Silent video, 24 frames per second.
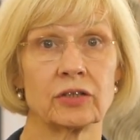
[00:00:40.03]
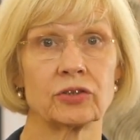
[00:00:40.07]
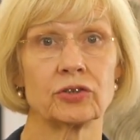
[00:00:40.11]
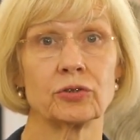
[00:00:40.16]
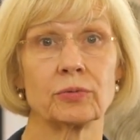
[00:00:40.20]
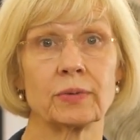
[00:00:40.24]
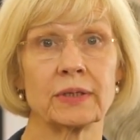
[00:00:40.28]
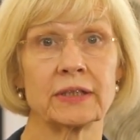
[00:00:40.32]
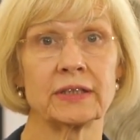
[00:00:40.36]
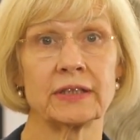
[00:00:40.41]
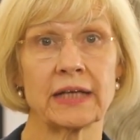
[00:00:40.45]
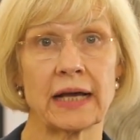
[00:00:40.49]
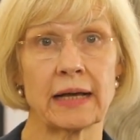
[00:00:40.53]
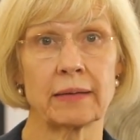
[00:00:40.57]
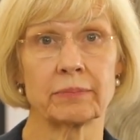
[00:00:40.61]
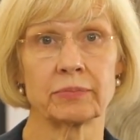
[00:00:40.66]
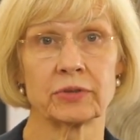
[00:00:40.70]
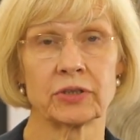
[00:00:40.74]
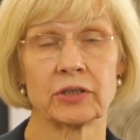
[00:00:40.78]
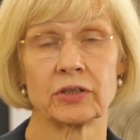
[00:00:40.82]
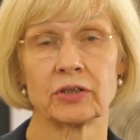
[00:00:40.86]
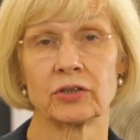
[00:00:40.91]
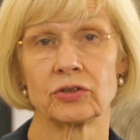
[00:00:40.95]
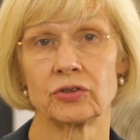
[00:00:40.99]
to
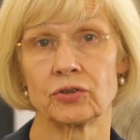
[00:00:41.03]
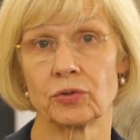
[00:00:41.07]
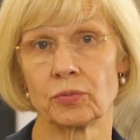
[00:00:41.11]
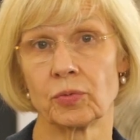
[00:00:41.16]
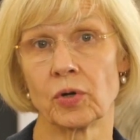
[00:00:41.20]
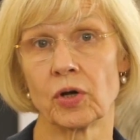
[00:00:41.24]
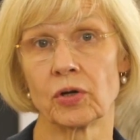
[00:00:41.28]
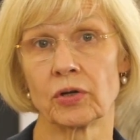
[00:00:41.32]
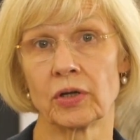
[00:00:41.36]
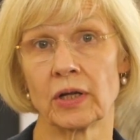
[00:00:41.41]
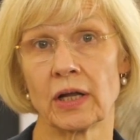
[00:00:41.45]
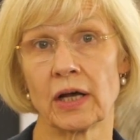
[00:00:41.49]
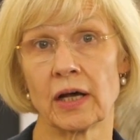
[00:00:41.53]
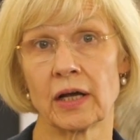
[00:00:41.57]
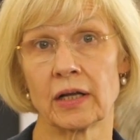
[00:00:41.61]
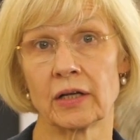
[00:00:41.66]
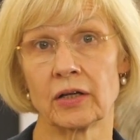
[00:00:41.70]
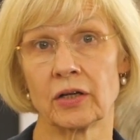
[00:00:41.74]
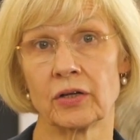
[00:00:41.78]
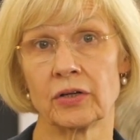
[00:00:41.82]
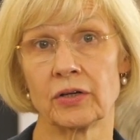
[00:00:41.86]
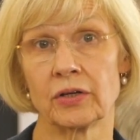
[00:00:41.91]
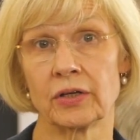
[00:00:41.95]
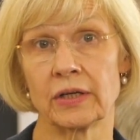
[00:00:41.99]
adapt to
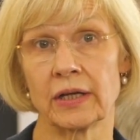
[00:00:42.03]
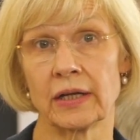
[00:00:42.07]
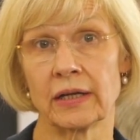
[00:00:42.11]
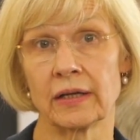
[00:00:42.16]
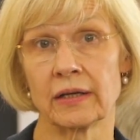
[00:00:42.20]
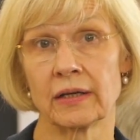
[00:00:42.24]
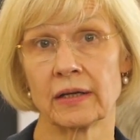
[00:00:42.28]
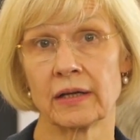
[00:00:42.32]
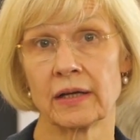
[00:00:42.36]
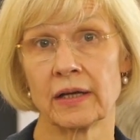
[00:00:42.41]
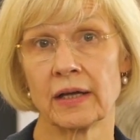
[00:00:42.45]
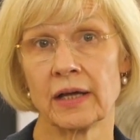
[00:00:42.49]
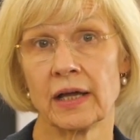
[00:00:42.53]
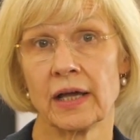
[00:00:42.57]
online learning.